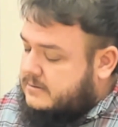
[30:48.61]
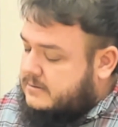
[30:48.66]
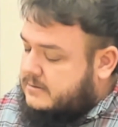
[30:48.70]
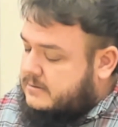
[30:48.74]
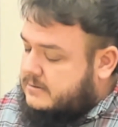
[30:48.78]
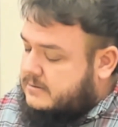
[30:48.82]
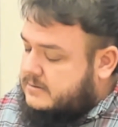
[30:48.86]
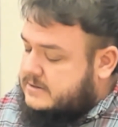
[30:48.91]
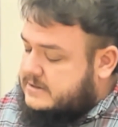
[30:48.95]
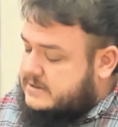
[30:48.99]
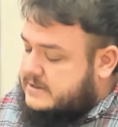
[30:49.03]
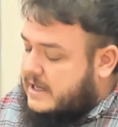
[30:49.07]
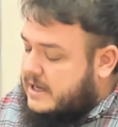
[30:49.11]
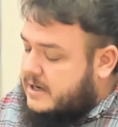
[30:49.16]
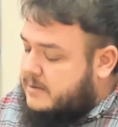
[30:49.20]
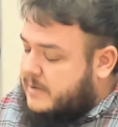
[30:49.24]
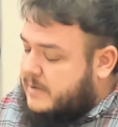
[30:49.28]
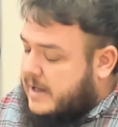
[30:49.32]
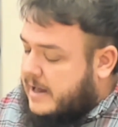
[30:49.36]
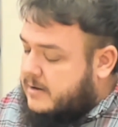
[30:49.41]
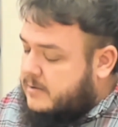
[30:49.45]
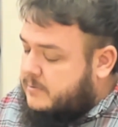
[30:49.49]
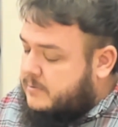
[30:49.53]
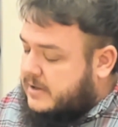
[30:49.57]
It's not
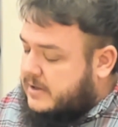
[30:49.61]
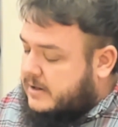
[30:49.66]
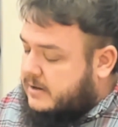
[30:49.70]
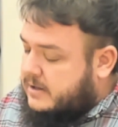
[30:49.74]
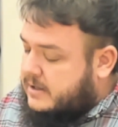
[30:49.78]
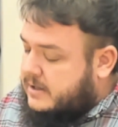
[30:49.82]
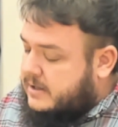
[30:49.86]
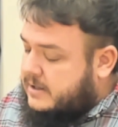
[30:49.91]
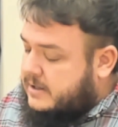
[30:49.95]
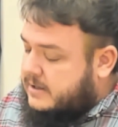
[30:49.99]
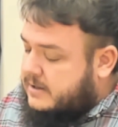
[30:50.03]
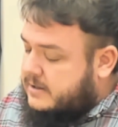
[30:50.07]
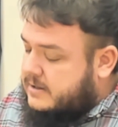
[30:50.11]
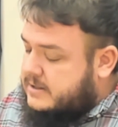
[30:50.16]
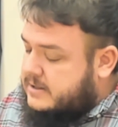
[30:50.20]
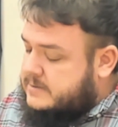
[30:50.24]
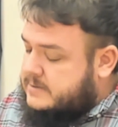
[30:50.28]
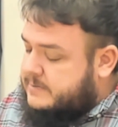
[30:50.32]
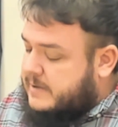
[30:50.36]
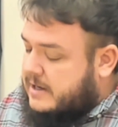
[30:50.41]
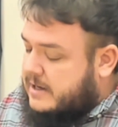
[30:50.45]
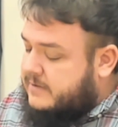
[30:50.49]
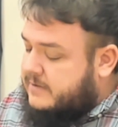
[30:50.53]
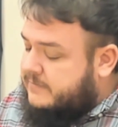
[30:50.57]
about ability. It's
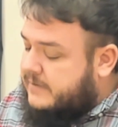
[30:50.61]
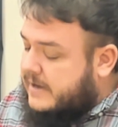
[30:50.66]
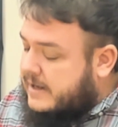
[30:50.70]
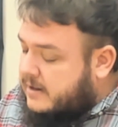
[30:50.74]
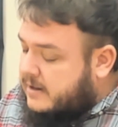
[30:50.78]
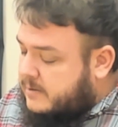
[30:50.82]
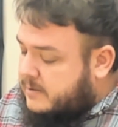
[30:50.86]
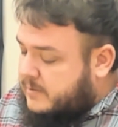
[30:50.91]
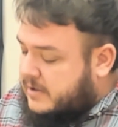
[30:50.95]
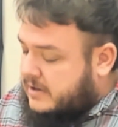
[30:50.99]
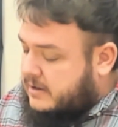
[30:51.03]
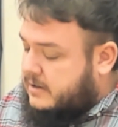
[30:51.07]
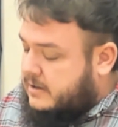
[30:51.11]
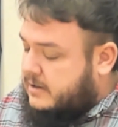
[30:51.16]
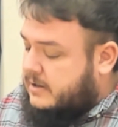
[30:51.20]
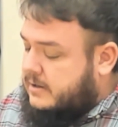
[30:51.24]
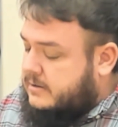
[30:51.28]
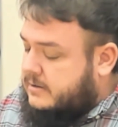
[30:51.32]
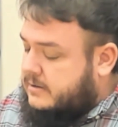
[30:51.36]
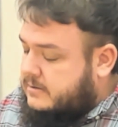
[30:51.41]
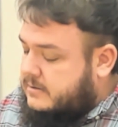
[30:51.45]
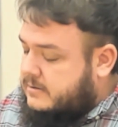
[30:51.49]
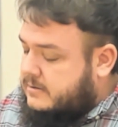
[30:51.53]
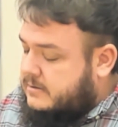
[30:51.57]
about availability.
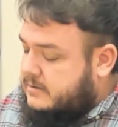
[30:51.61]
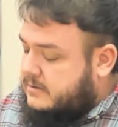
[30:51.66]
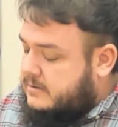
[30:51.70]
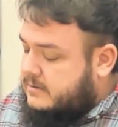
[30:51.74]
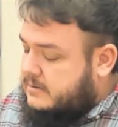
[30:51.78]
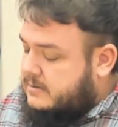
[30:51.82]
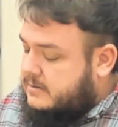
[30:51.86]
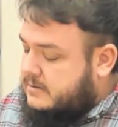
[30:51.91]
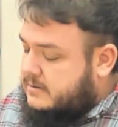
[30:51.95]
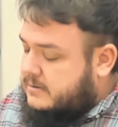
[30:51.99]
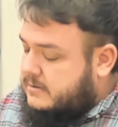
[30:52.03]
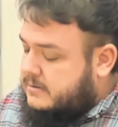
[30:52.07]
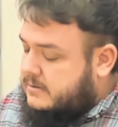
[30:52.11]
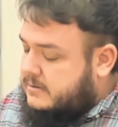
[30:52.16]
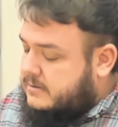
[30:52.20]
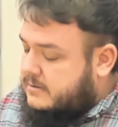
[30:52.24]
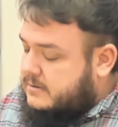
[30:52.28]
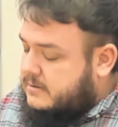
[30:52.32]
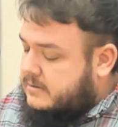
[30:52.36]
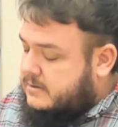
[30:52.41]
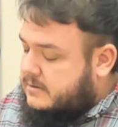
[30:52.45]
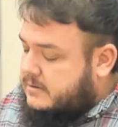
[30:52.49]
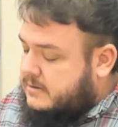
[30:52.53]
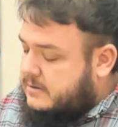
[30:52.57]

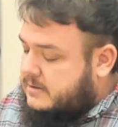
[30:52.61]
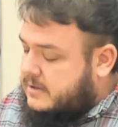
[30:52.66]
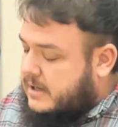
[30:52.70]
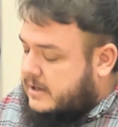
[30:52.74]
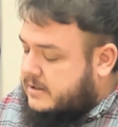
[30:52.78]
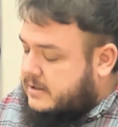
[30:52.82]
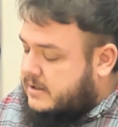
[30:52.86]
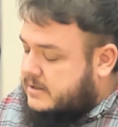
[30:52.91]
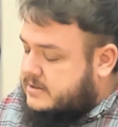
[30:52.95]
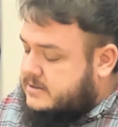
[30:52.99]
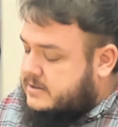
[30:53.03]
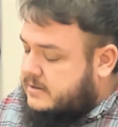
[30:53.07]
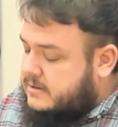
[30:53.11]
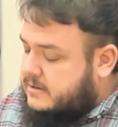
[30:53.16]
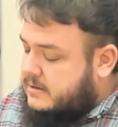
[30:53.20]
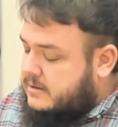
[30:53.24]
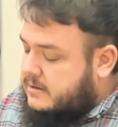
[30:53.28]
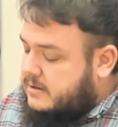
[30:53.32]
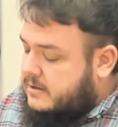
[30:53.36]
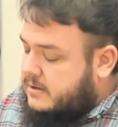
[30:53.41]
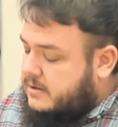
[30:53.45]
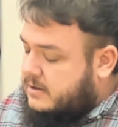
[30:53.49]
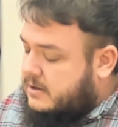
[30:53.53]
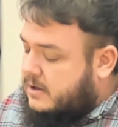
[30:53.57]
God doesn't
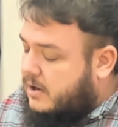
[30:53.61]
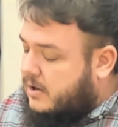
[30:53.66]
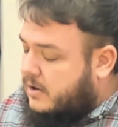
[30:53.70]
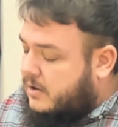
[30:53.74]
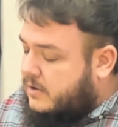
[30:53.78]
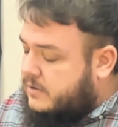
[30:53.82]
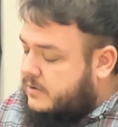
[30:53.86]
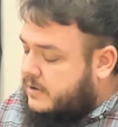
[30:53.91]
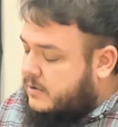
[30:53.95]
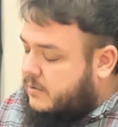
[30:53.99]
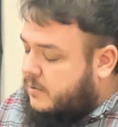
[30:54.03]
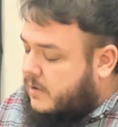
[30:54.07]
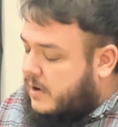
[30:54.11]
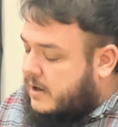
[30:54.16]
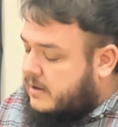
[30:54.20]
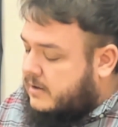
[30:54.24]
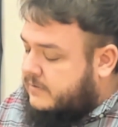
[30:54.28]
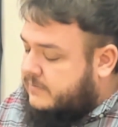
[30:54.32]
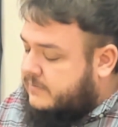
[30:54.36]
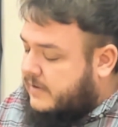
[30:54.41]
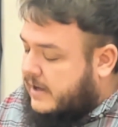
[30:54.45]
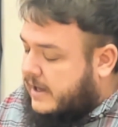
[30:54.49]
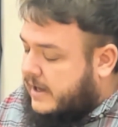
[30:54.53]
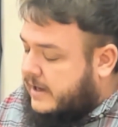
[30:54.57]
call the
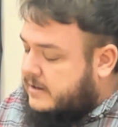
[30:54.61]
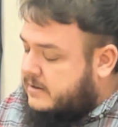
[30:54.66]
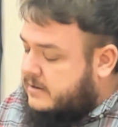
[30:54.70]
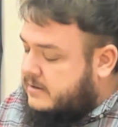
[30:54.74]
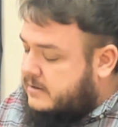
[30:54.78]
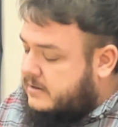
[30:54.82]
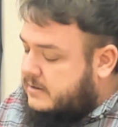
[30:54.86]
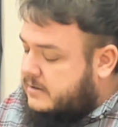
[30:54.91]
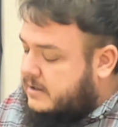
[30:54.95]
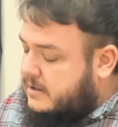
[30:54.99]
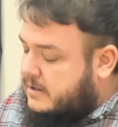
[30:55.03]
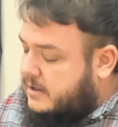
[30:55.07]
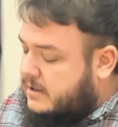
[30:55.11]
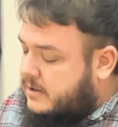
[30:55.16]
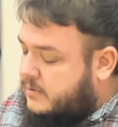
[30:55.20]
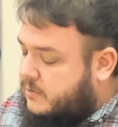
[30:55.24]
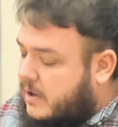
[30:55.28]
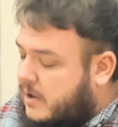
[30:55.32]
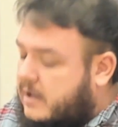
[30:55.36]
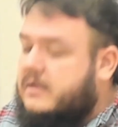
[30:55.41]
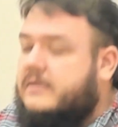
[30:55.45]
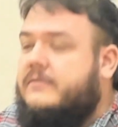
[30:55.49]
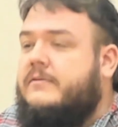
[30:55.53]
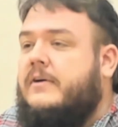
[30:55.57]
qualified. He
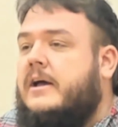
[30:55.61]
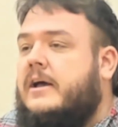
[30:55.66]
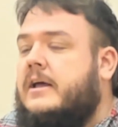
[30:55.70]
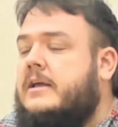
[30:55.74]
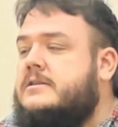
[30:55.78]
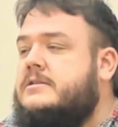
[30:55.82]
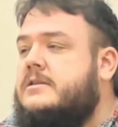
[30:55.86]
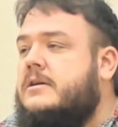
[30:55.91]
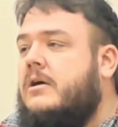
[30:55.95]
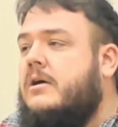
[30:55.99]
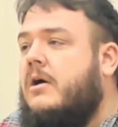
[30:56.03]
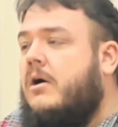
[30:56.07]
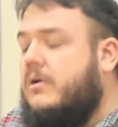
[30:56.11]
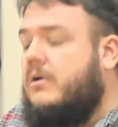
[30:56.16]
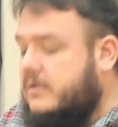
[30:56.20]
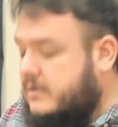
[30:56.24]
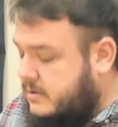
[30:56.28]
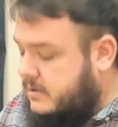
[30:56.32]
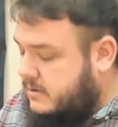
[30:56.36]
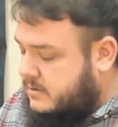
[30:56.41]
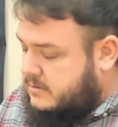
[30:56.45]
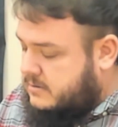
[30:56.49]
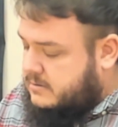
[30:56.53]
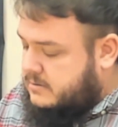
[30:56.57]
qualifies the call.
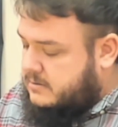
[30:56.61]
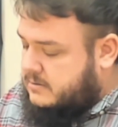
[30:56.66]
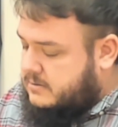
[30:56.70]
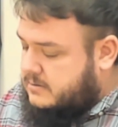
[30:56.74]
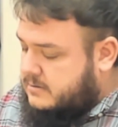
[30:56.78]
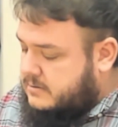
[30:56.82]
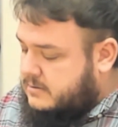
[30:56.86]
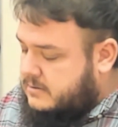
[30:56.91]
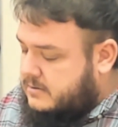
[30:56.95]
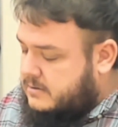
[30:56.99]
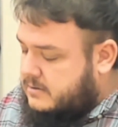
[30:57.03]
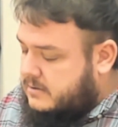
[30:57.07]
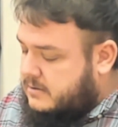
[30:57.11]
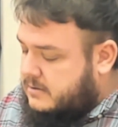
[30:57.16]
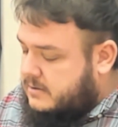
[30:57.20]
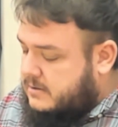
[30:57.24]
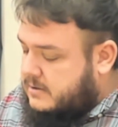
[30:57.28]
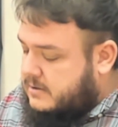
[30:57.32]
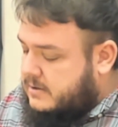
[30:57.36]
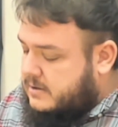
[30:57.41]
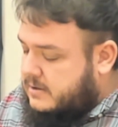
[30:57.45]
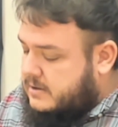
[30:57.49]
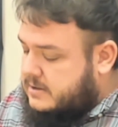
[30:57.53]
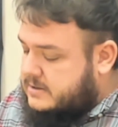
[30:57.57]

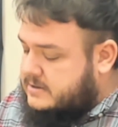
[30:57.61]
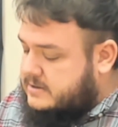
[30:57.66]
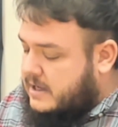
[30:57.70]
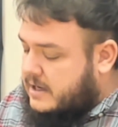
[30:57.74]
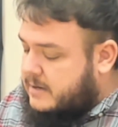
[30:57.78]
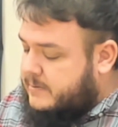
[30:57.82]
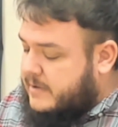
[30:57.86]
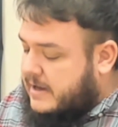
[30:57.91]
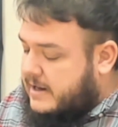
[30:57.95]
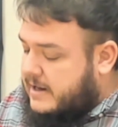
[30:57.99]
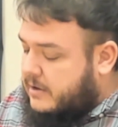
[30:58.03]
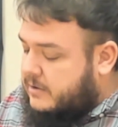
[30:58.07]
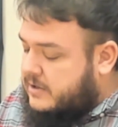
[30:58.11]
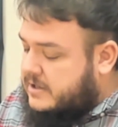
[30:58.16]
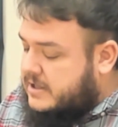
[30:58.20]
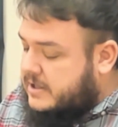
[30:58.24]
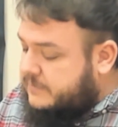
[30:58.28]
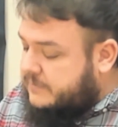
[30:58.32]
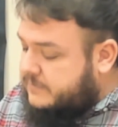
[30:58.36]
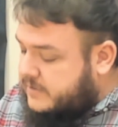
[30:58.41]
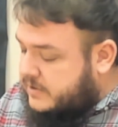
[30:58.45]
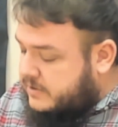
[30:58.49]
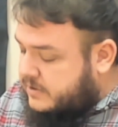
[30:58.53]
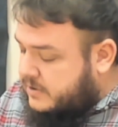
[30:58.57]
It's not about how
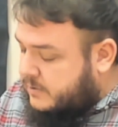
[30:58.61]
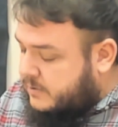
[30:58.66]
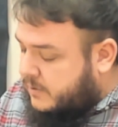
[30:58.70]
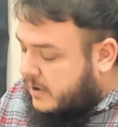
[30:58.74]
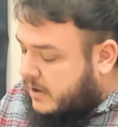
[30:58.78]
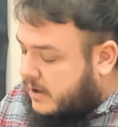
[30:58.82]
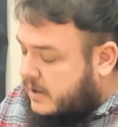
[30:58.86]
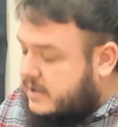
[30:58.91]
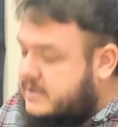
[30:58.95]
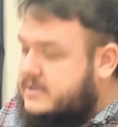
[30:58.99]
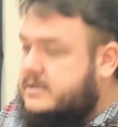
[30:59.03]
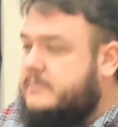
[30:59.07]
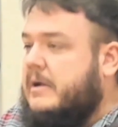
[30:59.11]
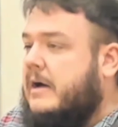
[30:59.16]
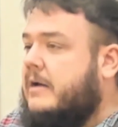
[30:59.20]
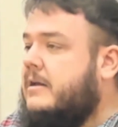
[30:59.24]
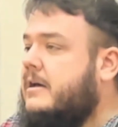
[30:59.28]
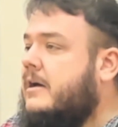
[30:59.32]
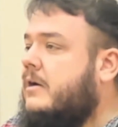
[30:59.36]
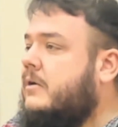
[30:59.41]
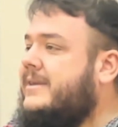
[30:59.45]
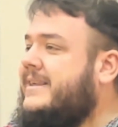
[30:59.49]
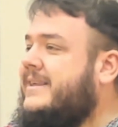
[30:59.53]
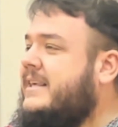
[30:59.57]
gifted you are. It's about
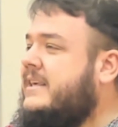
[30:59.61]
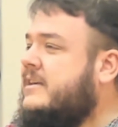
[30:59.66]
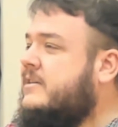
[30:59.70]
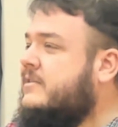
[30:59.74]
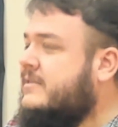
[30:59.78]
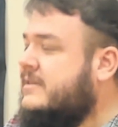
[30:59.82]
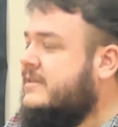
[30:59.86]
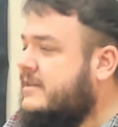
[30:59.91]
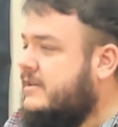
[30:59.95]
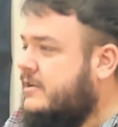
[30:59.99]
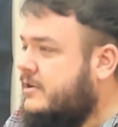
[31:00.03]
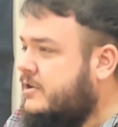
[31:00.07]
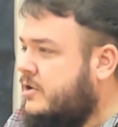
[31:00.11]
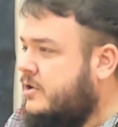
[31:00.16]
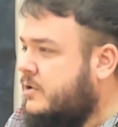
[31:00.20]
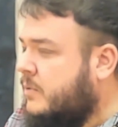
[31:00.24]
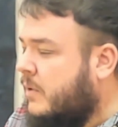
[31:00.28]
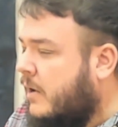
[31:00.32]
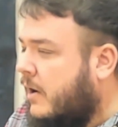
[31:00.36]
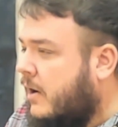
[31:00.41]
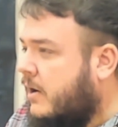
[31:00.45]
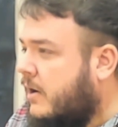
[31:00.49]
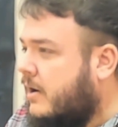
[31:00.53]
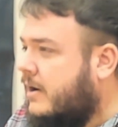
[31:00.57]
how yielded
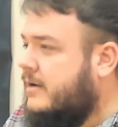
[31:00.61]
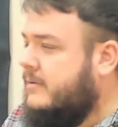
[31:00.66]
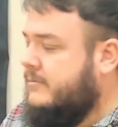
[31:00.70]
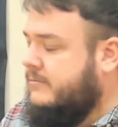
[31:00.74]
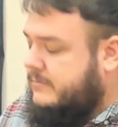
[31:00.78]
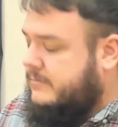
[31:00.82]
you are.